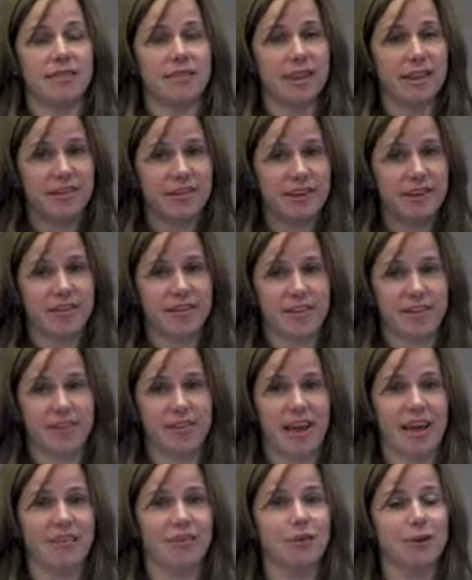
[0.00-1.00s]

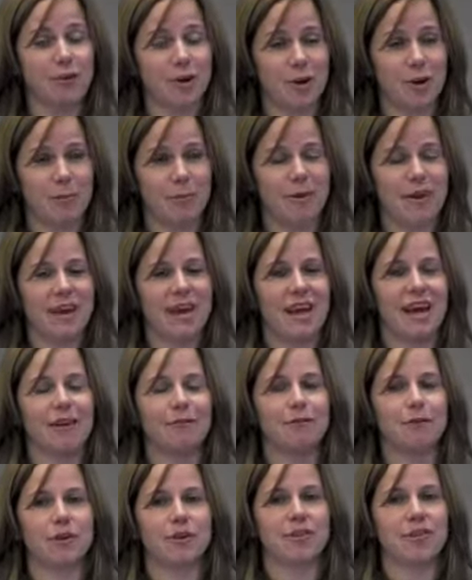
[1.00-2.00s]
decisions as a group
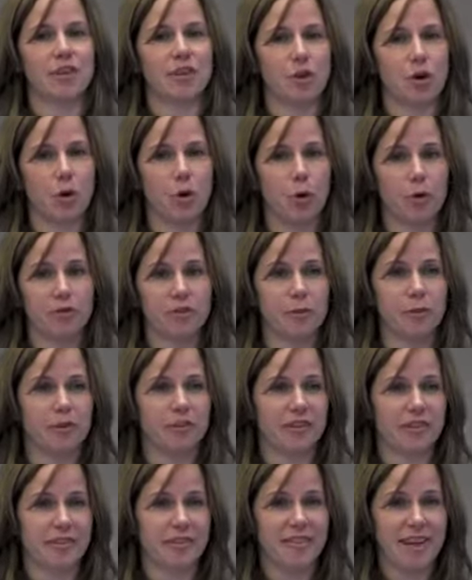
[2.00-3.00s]
influencing their whole school
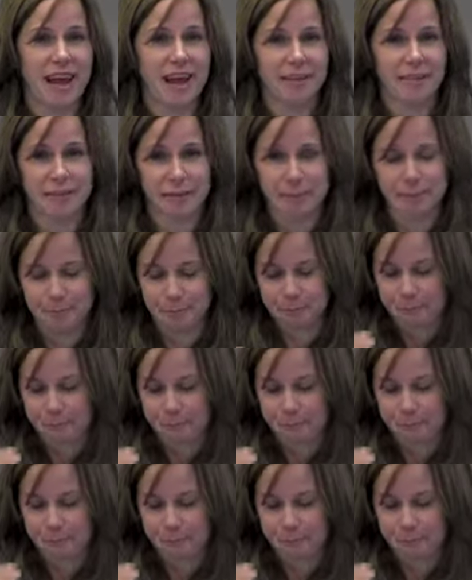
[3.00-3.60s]
success.